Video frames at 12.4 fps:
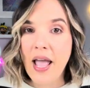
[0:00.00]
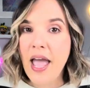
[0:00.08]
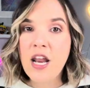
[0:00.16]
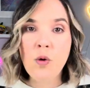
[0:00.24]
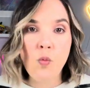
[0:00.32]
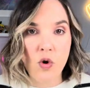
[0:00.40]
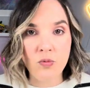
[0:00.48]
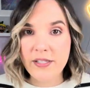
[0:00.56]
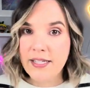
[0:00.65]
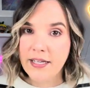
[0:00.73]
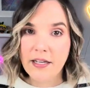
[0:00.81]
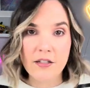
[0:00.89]
and it won't
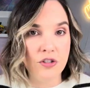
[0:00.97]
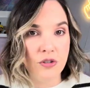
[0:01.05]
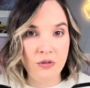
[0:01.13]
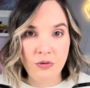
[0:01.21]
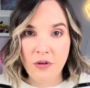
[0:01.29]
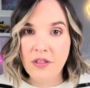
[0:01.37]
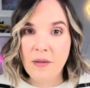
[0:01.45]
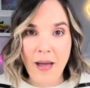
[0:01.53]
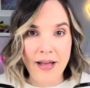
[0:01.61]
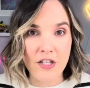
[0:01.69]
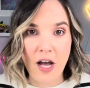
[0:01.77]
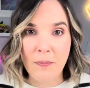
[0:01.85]
stick to the
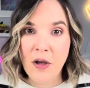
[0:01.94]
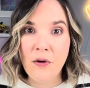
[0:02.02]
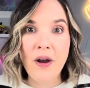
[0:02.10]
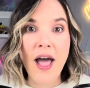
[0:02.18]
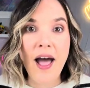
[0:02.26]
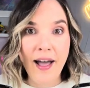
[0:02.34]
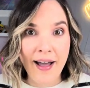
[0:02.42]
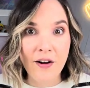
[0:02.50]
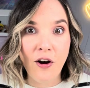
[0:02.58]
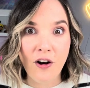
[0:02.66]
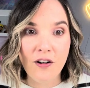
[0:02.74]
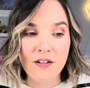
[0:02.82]
matte top coat at
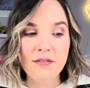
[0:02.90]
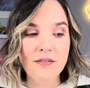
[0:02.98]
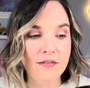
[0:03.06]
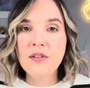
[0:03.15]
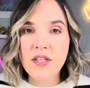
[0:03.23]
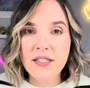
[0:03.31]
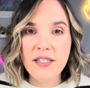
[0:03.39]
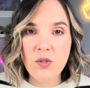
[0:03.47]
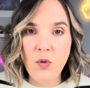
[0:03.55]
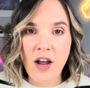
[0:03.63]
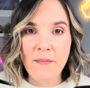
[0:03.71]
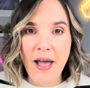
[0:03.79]
all. So this is
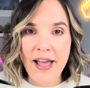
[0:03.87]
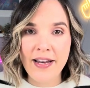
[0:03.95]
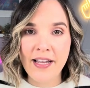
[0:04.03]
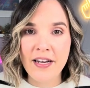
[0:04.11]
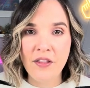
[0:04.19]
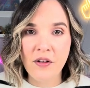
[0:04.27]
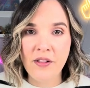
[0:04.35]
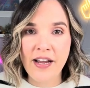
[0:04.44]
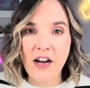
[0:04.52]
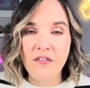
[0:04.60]
where I'm adding another layer